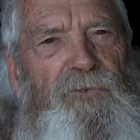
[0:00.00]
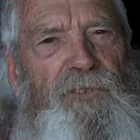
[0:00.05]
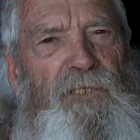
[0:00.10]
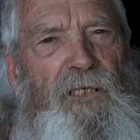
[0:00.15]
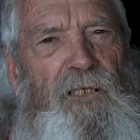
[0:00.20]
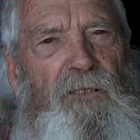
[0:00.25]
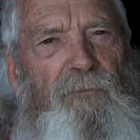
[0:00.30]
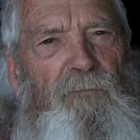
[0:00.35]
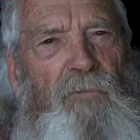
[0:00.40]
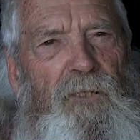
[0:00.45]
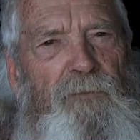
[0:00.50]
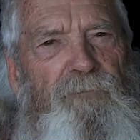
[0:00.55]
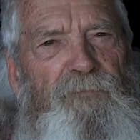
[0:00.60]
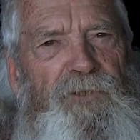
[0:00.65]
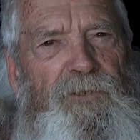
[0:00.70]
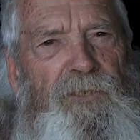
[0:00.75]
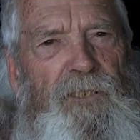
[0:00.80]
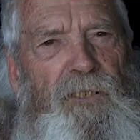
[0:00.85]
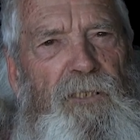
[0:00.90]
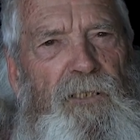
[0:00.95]
is how I'm
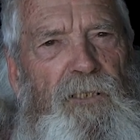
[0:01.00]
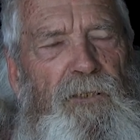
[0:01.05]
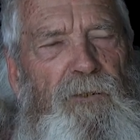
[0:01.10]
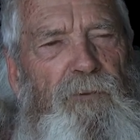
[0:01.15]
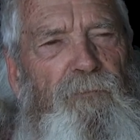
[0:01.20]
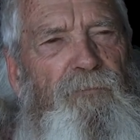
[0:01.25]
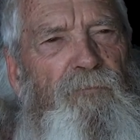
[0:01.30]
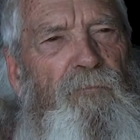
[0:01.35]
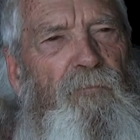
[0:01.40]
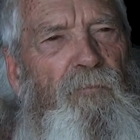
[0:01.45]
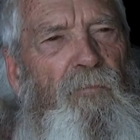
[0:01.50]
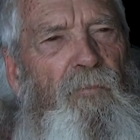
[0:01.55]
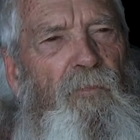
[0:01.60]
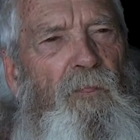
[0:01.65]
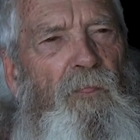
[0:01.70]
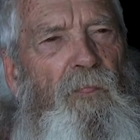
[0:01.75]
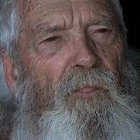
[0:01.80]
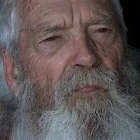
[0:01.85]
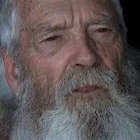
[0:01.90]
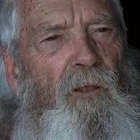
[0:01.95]
seeing it.
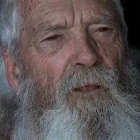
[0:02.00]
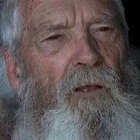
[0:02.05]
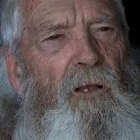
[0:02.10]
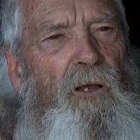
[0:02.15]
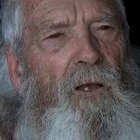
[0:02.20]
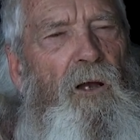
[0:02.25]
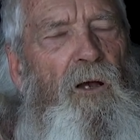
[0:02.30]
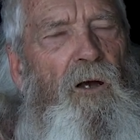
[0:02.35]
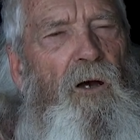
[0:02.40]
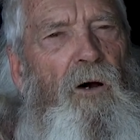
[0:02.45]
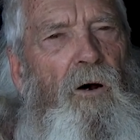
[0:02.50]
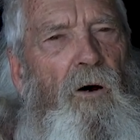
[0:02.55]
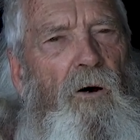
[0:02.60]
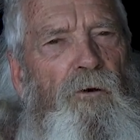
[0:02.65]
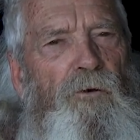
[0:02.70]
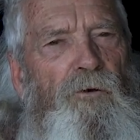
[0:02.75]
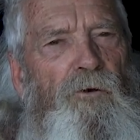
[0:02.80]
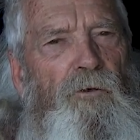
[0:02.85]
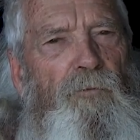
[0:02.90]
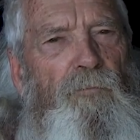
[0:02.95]

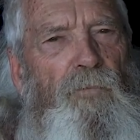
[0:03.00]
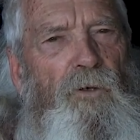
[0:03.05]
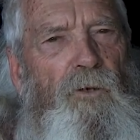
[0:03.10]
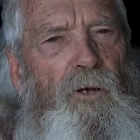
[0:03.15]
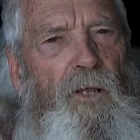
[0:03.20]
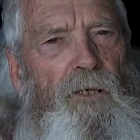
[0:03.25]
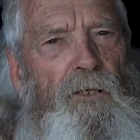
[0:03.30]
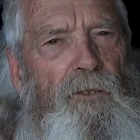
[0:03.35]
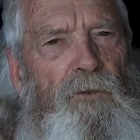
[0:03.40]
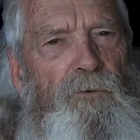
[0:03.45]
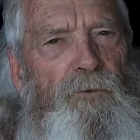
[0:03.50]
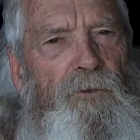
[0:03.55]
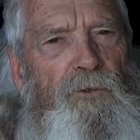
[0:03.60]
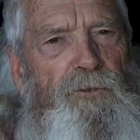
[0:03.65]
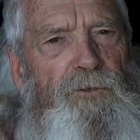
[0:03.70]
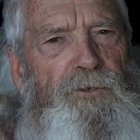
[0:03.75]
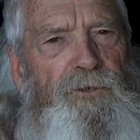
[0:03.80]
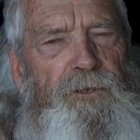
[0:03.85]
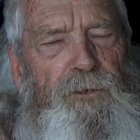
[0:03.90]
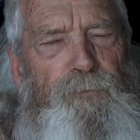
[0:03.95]
Honourable
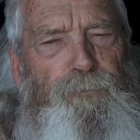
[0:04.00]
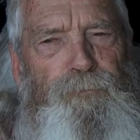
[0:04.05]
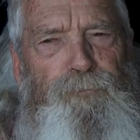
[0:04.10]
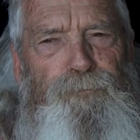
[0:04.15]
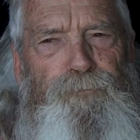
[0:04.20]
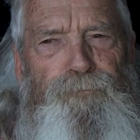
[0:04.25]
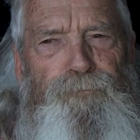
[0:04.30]
eldership.